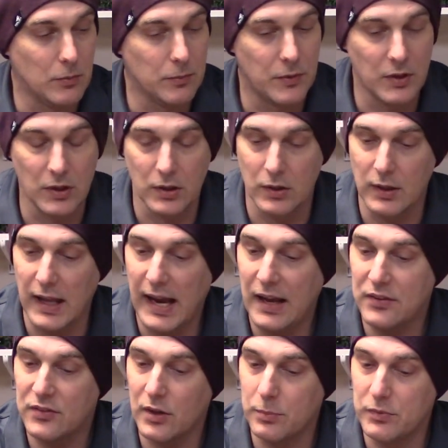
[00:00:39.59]
The
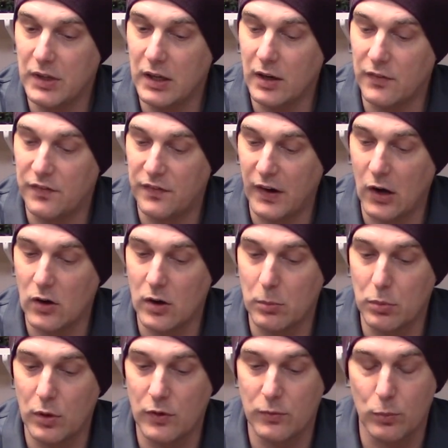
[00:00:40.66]
last update, a fair
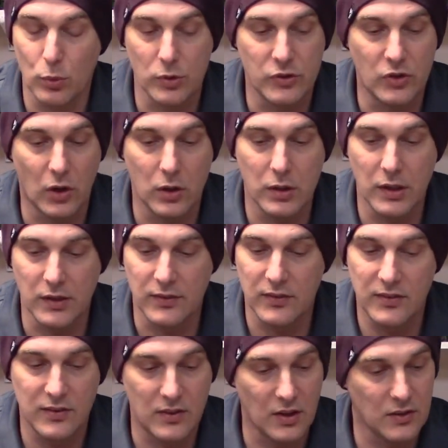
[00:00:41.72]
number of them were done, and
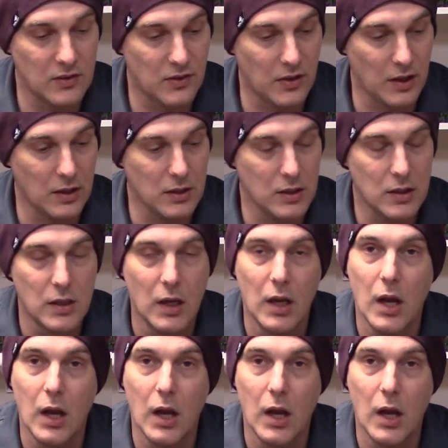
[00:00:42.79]
since then